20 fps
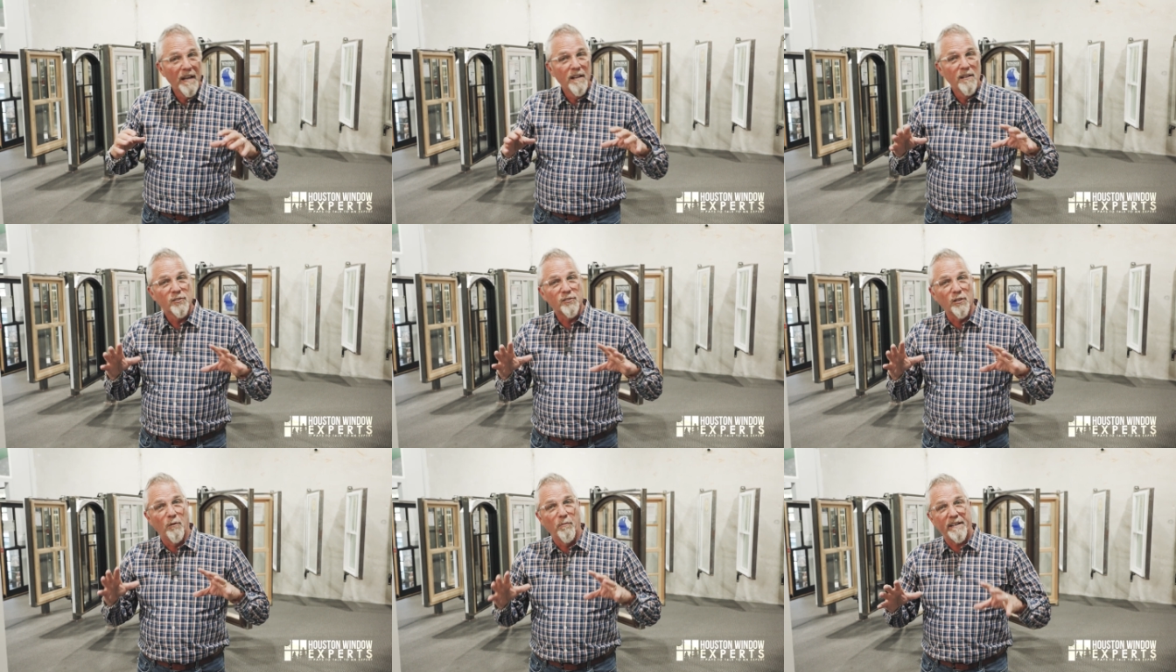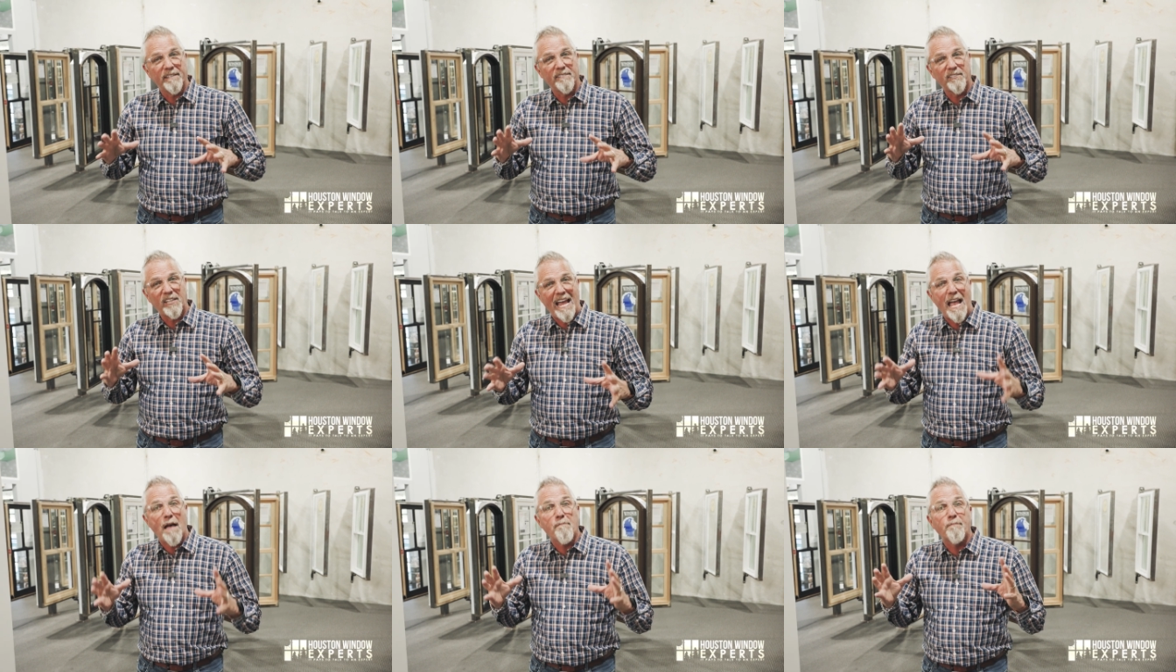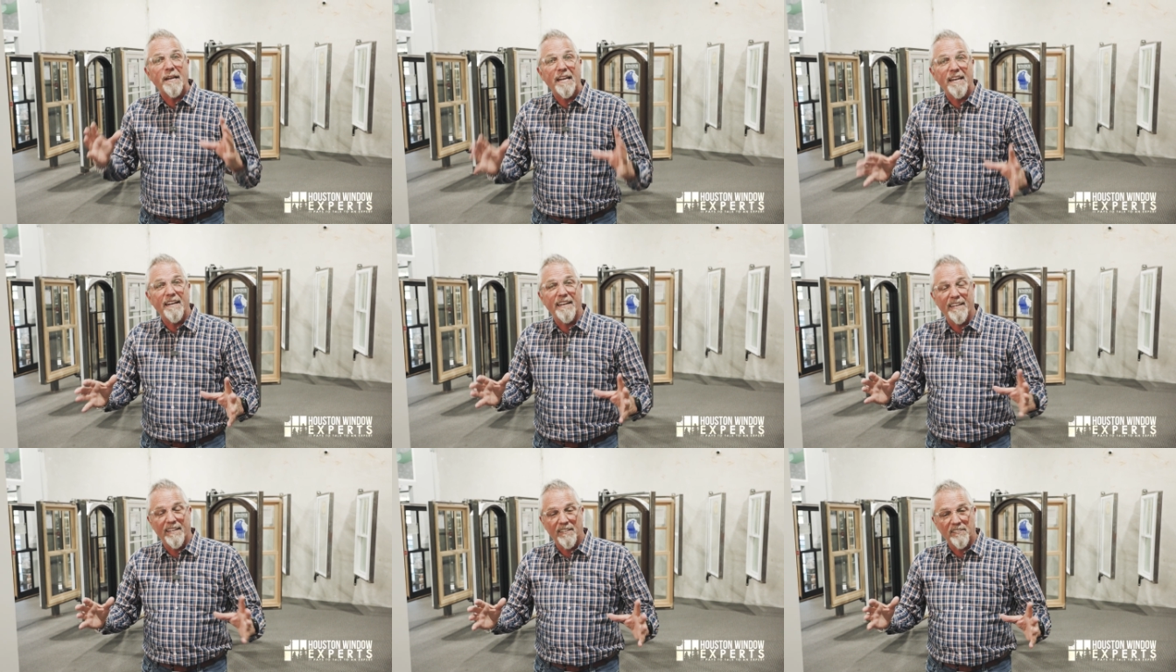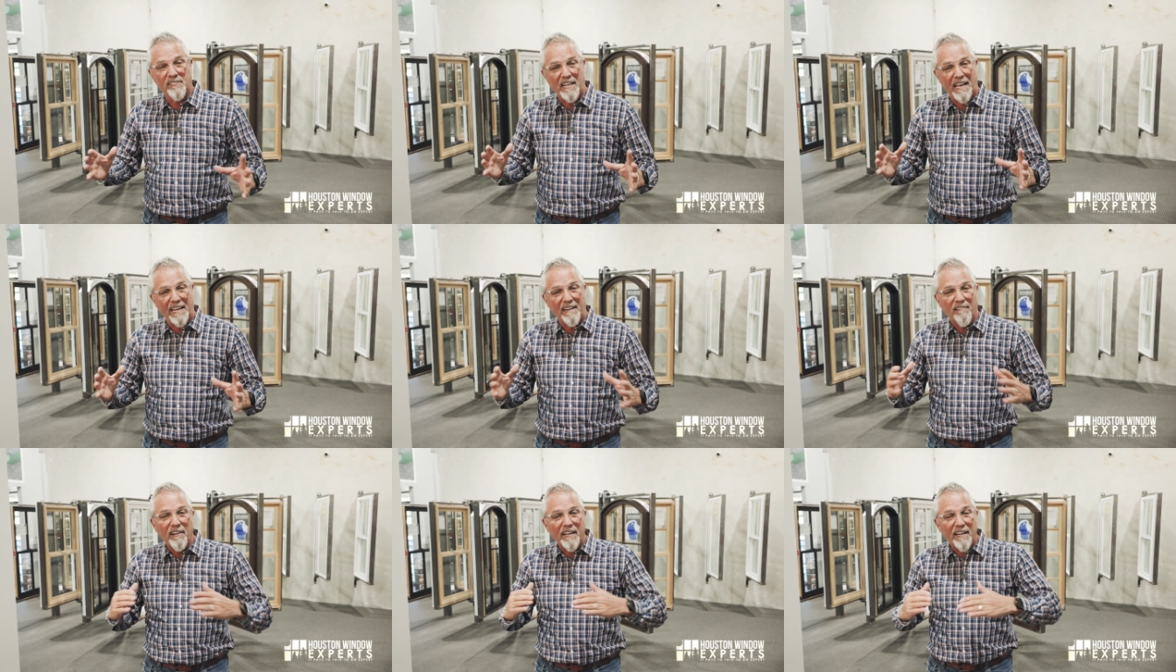So what's happening is
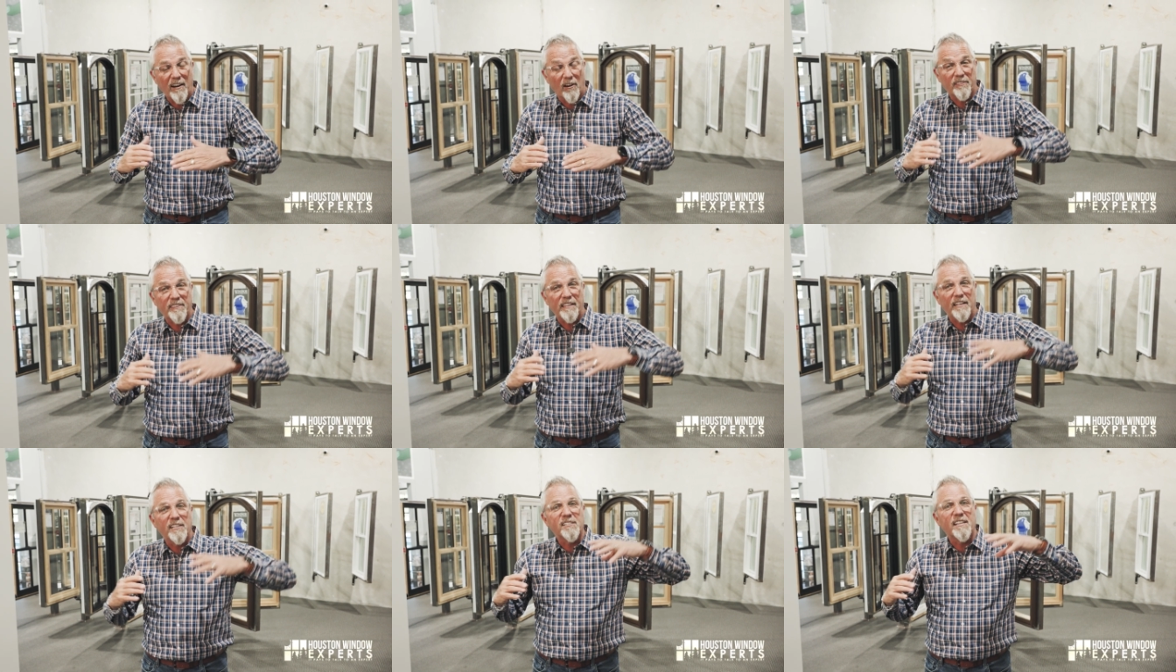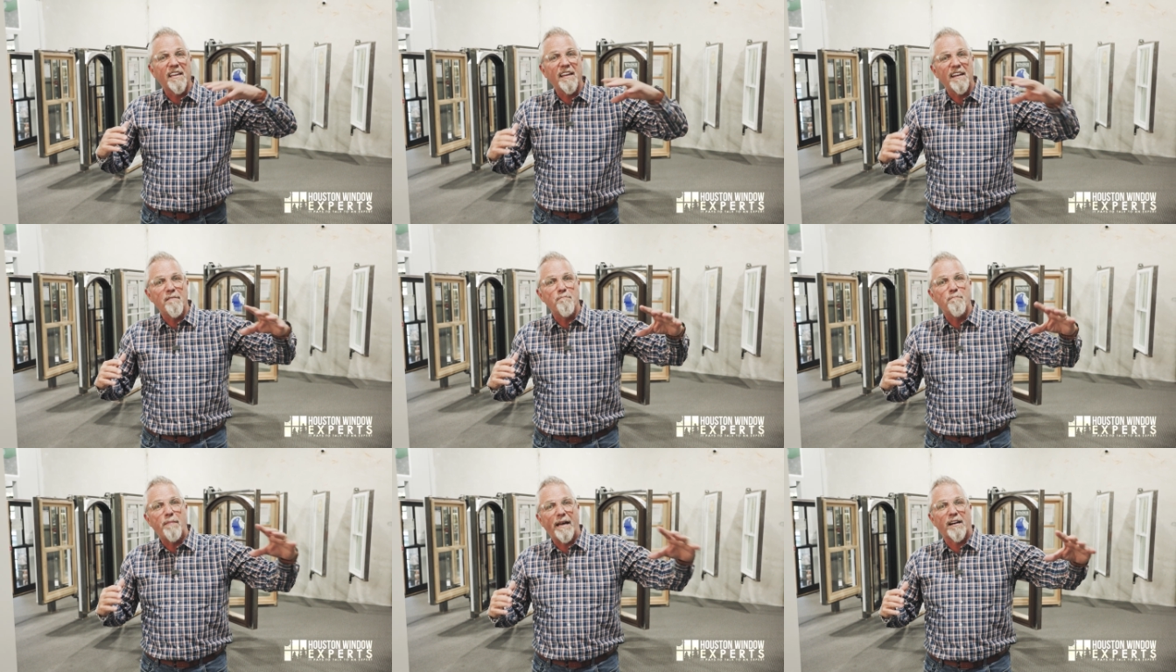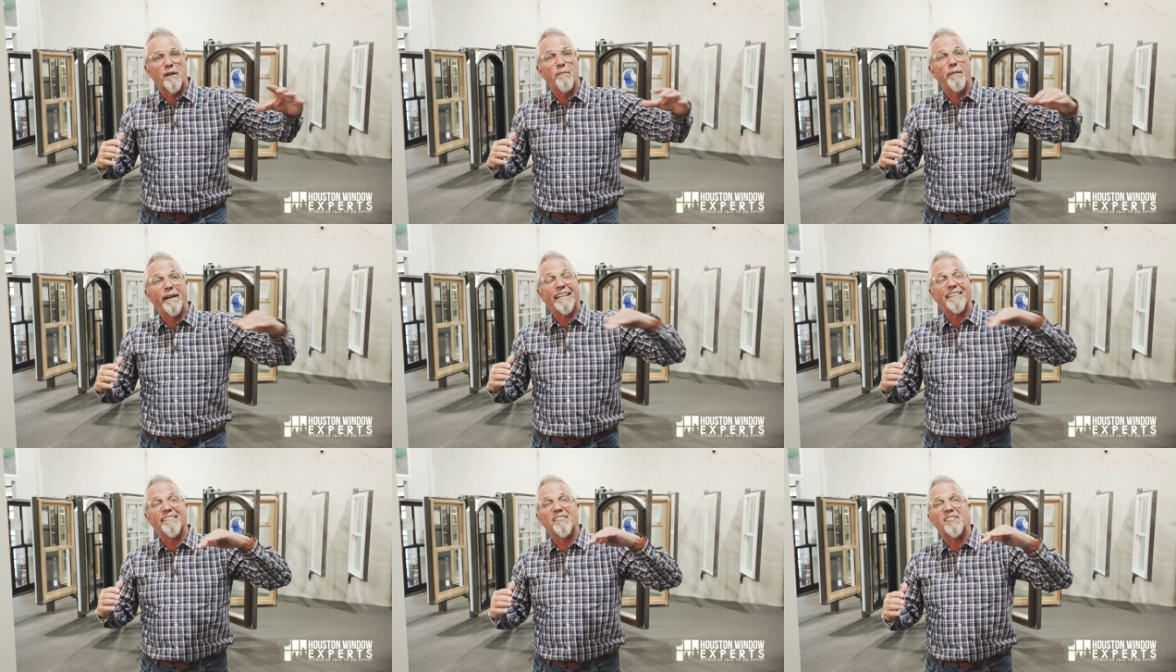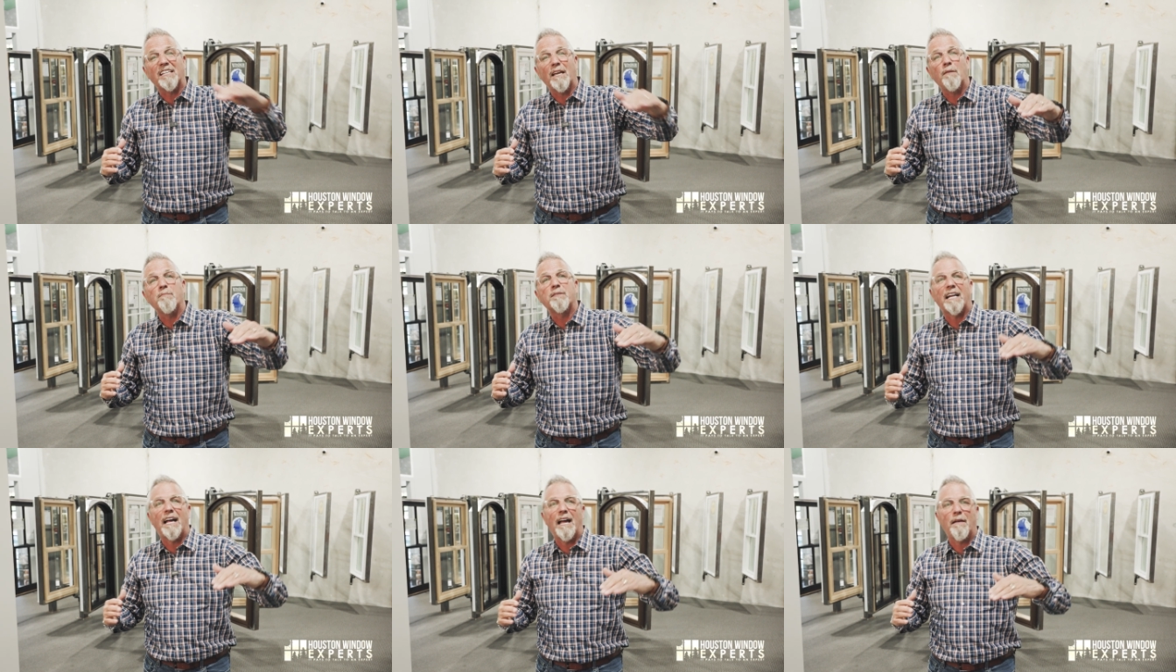not only are things getting better, but at the
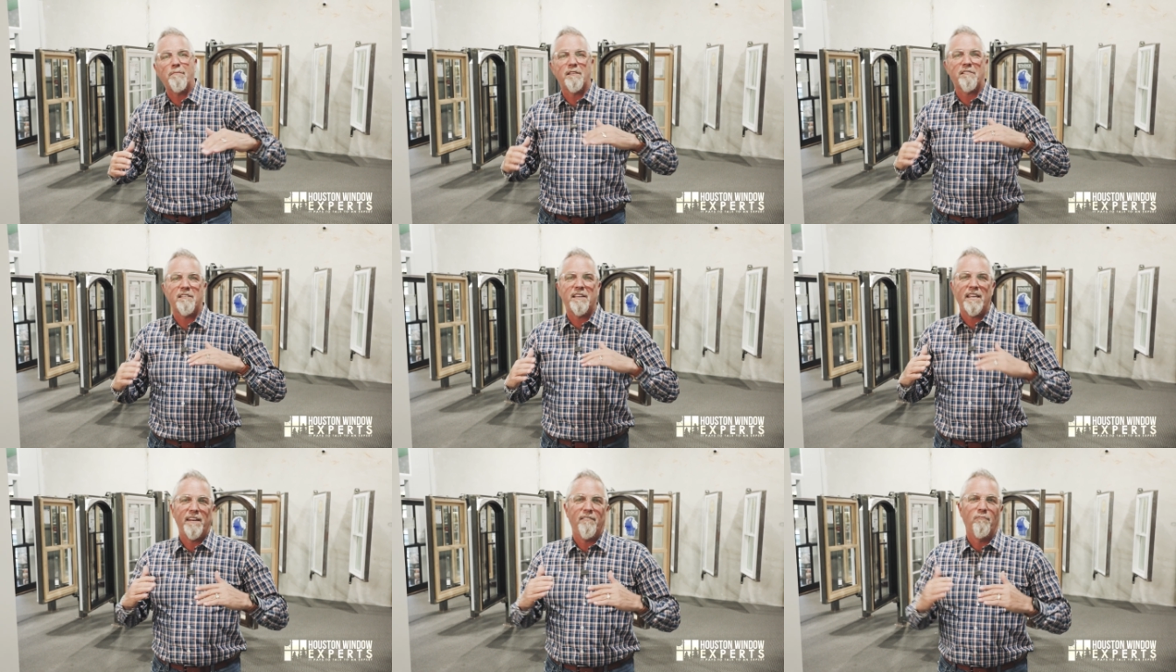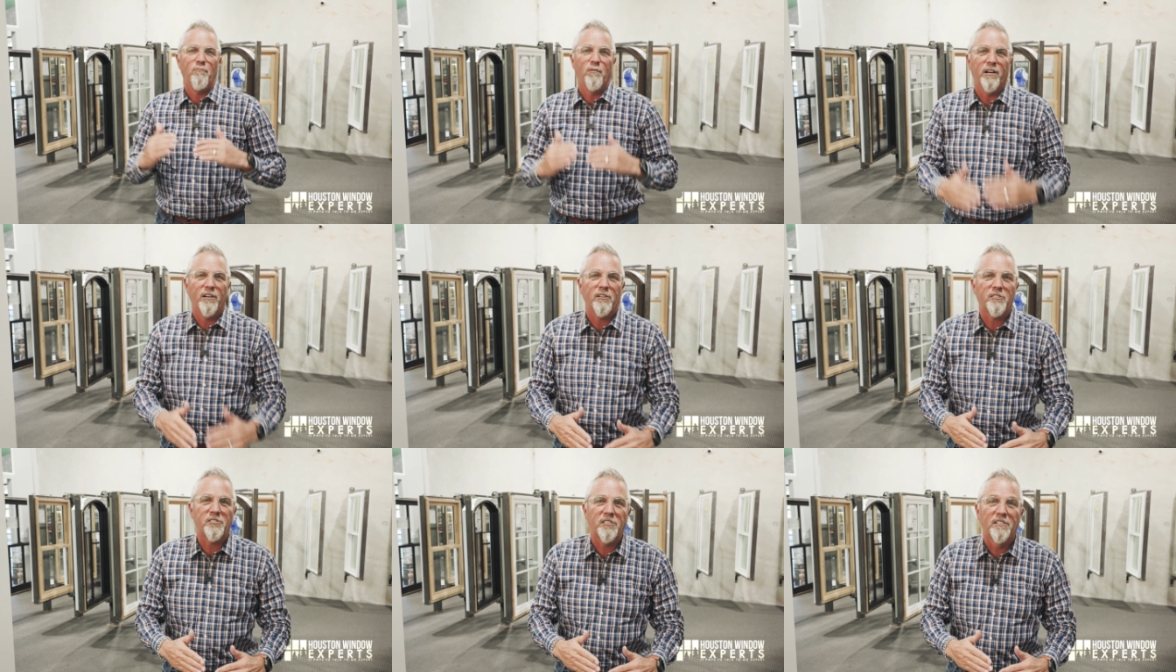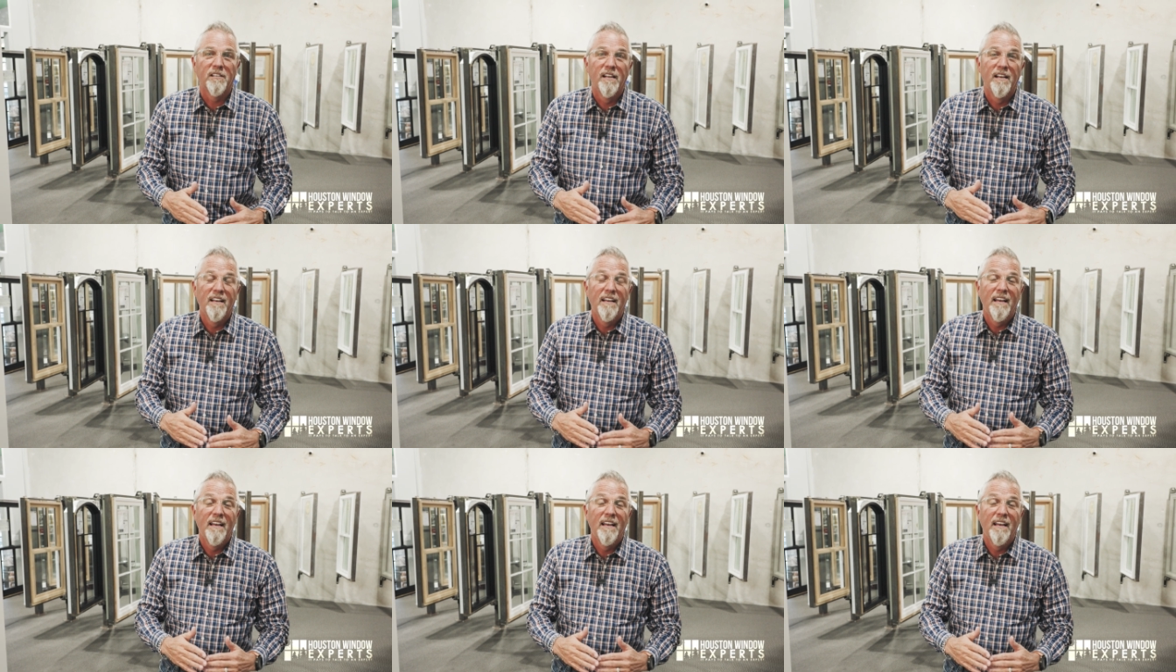same time, they're getting worse.